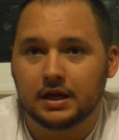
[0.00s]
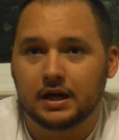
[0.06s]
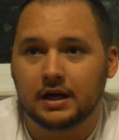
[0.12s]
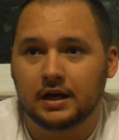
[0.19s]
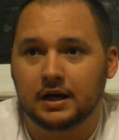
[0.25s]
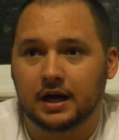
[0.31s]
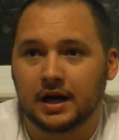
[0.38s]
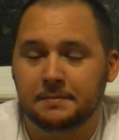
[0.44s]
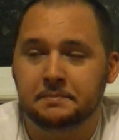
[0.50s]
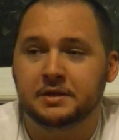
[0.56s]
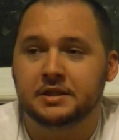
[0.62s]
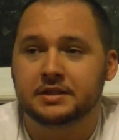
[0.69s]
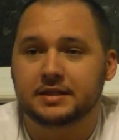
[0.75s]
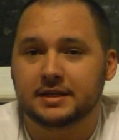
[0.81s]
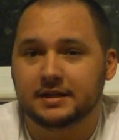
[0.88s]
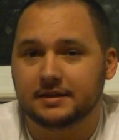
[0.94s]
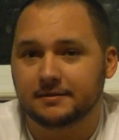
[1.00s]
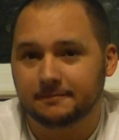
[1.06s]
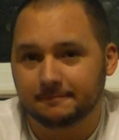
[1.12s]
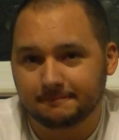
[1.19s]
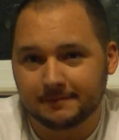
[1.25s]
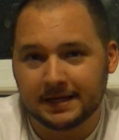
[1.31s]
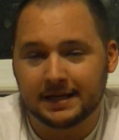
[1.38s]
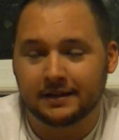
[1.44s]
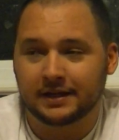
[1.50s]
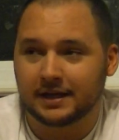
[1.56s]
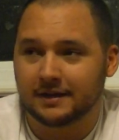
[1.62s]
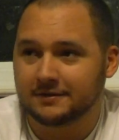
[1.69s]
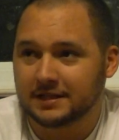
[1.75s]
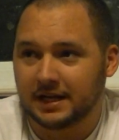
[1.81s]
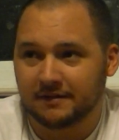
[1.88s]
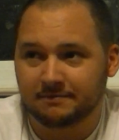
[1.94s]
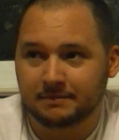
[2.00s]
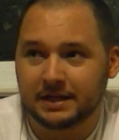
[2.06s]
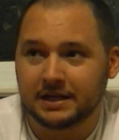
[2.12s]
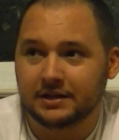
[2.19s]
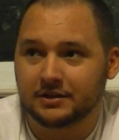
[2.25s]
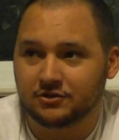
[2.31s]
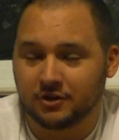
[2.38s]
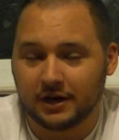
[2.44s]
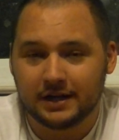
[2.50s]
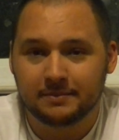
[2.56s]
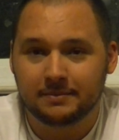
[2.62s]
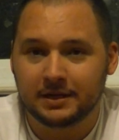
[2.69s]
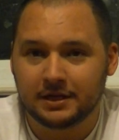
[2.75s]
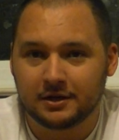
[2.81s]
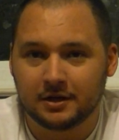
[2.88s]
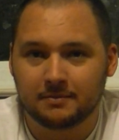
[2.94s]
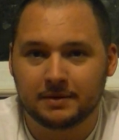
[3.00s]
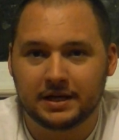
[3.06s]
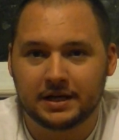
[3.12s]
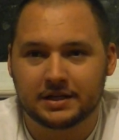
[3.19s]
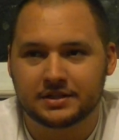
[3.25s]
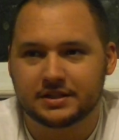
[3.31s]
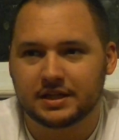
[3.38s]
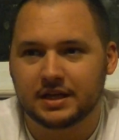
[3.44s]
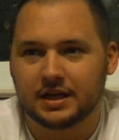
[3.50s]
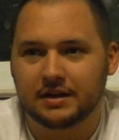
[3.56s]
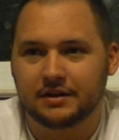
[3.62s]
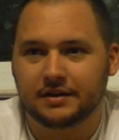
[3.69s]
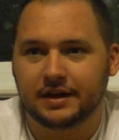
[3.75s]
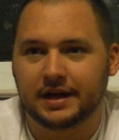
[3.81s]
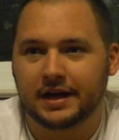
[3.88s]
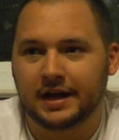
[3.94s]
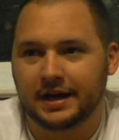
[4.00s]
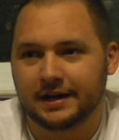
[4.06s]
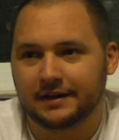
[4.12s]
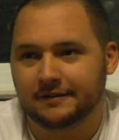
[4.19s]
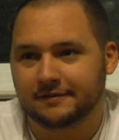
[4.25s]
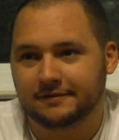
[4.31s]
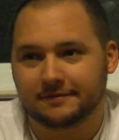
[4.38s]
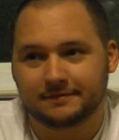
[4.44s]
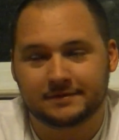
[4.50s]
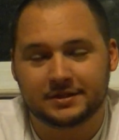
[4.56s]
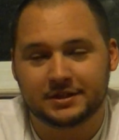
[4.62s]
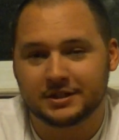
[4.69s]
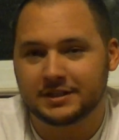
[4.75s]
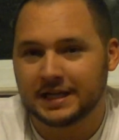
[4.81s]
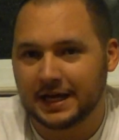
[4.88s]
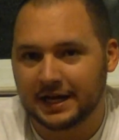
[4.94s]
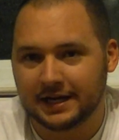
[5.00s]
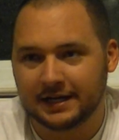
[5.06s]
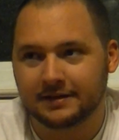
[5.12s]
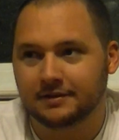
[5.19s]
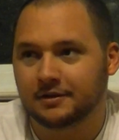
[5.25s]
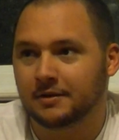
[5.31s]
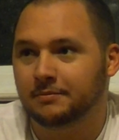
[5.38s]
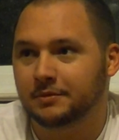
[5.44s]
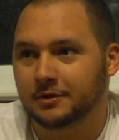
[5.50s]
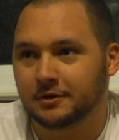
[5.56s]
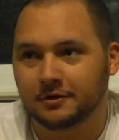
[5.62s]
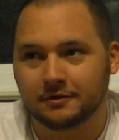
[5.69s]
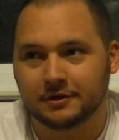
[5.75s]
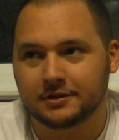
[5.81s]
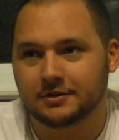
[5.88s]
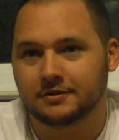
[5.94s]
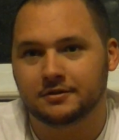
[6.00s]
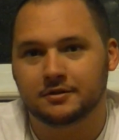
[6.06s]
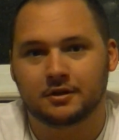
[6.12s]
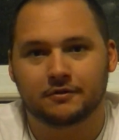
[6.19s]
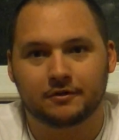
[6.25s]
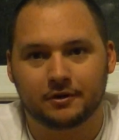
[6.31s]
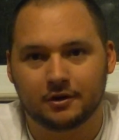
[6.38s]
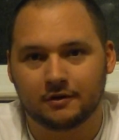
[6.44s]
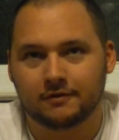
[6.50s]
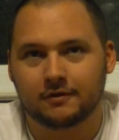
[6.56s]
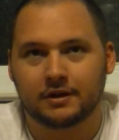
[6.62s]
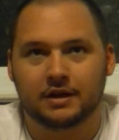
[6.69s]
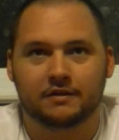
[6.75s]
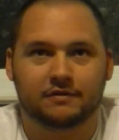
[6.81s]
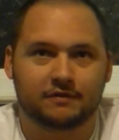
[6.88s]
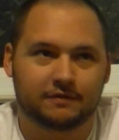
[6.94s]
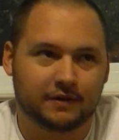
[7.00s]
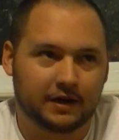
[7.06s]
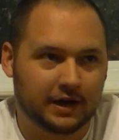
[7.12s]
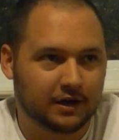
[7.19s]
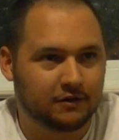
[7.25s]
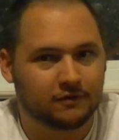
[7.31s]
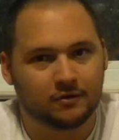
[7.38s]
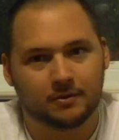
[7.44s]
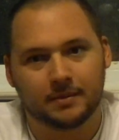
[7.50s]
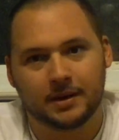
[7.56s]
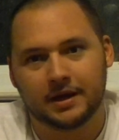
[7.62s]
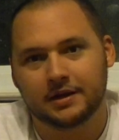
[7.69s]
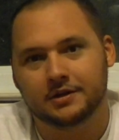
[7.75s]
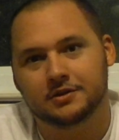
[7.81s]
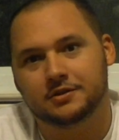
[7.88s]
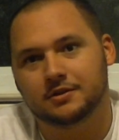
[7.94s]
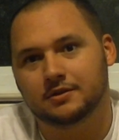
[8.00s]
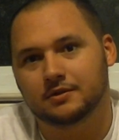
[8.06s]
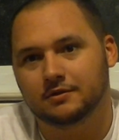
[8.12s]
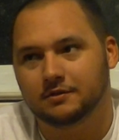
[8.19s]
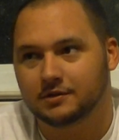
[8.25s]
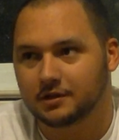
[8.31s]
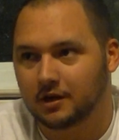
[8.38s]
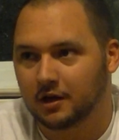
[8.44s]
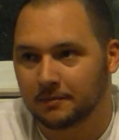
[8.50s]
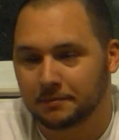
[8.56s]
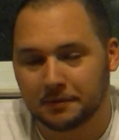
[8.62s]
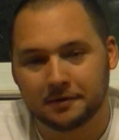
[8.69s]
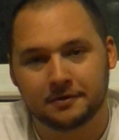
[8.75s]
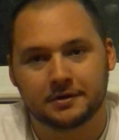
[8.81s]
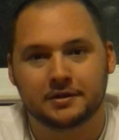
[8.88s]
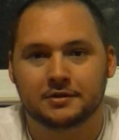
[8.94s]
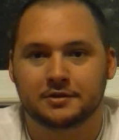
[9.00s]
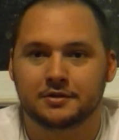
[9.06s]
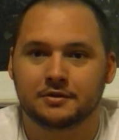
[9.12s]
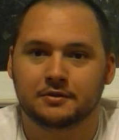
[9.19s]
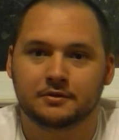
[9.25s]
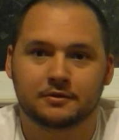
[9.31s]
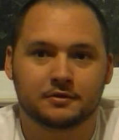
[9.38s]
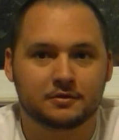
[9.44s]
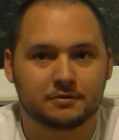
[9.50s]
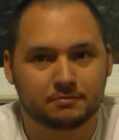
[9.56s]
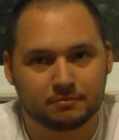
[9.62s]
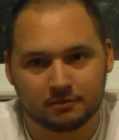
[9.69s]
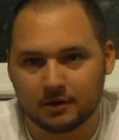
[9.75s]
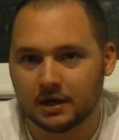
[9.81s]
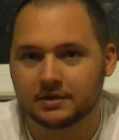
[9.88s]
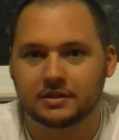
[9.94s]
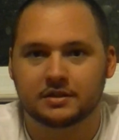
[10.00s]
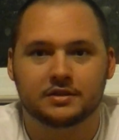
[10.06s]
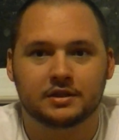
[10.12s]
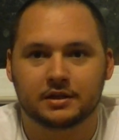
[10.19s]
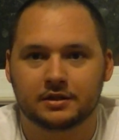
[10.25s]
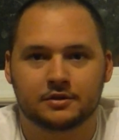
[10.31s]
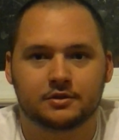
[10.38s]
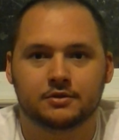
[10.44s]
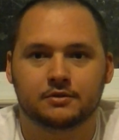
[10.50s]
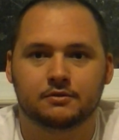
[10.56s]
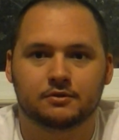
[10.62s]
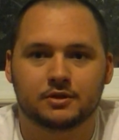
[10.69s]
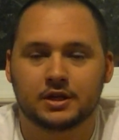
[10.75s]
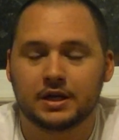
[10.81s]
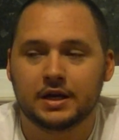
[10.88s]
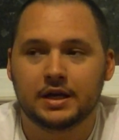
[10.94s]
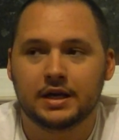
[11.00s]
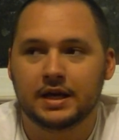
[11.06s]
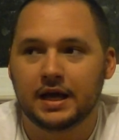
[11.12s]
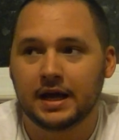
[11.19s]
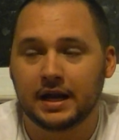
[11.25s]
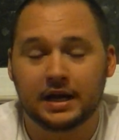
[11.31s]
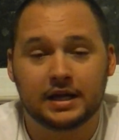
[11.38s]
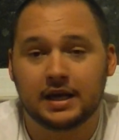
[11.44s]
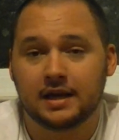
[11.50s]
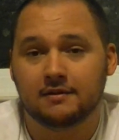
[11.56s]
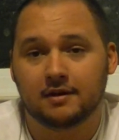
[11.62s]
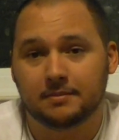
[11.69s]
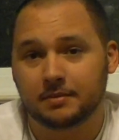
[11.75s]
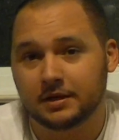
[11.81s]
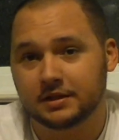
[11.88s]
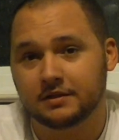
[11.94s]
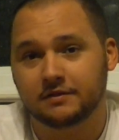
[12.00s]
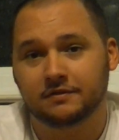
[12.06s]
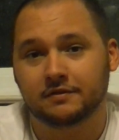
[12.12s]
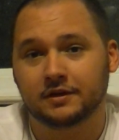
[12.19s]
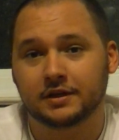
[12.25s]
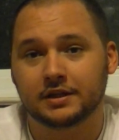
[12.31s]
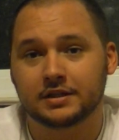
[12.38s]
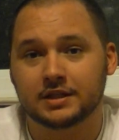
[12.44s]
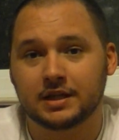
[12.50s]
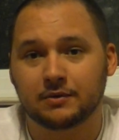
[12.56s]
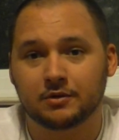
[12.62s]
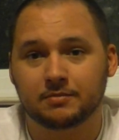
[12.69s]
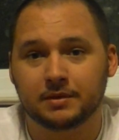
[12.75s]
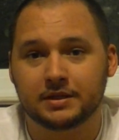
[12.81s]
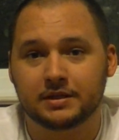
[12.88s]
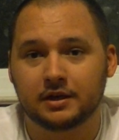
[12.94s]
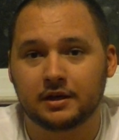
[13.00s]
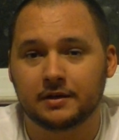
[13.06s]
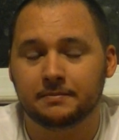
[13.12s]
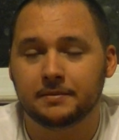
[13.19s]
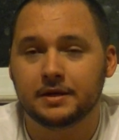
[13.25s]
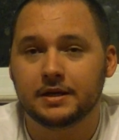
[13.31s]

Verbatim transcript: Uh, I missed it, and like I said, made try to make comebacks. I've just had computer issues over and over again, file format issues, upload issues, processing issues. And I gave up. I said, fuck it, it's not worth my time.